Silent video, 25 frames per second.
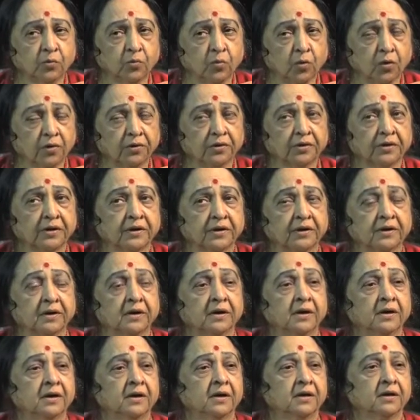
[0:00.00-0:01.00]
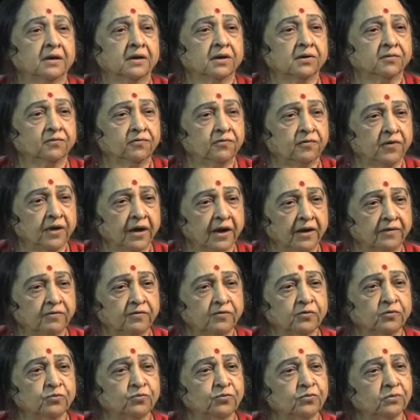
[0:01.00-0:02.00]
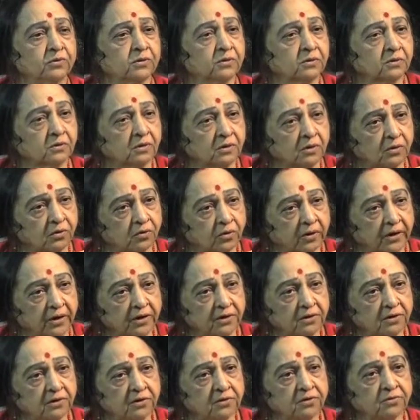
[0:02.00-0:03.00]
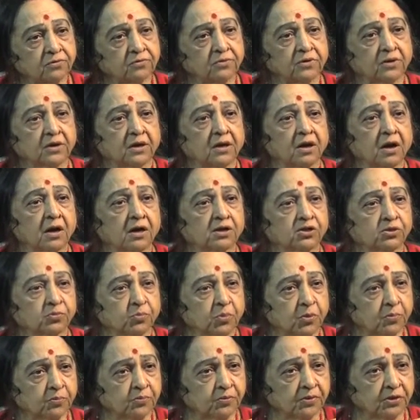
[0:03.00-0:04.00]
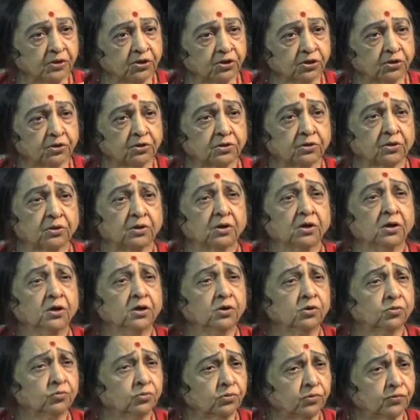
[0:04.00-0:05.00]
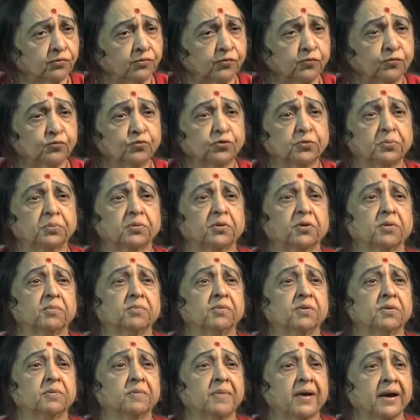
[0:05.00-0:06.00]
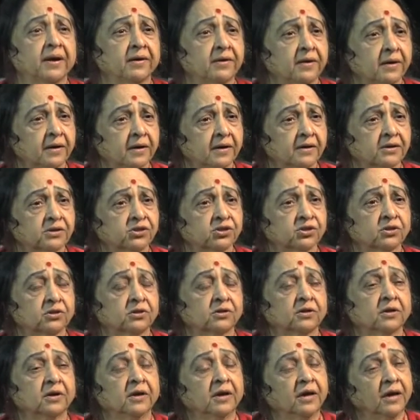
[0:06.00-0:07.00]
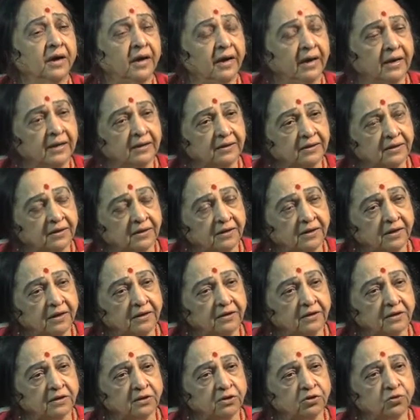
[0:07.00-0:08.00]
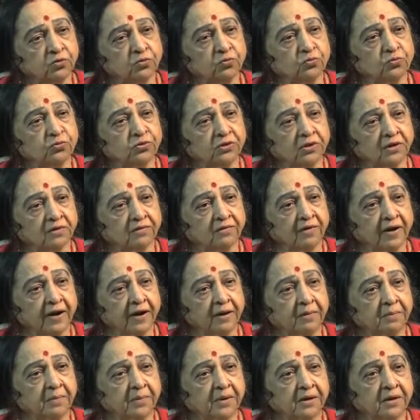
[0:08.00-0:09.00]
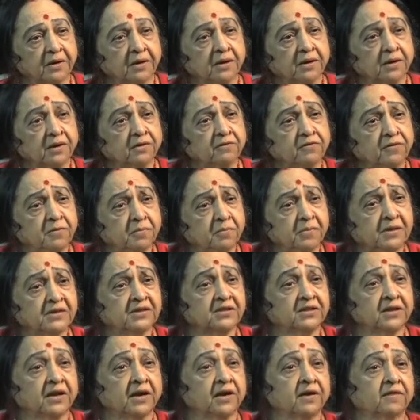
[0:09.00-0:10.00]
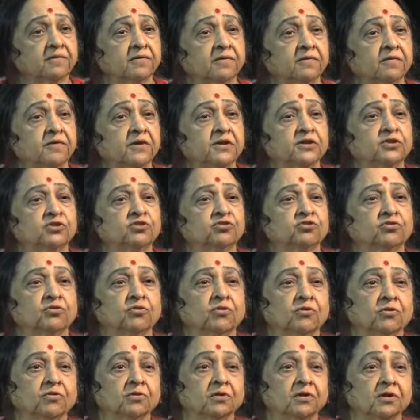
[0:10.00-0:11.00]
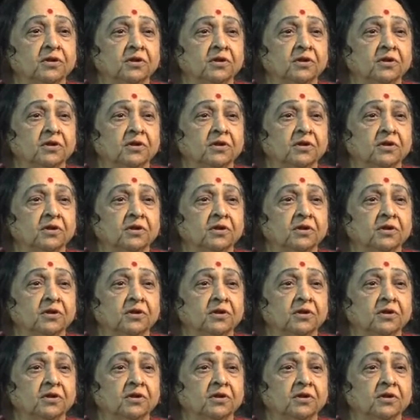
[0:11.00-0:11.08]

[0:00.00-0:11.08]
wanted, if we have to cater to the large population, to the food problem, agriculture, health related issues, environment, we must have a very strong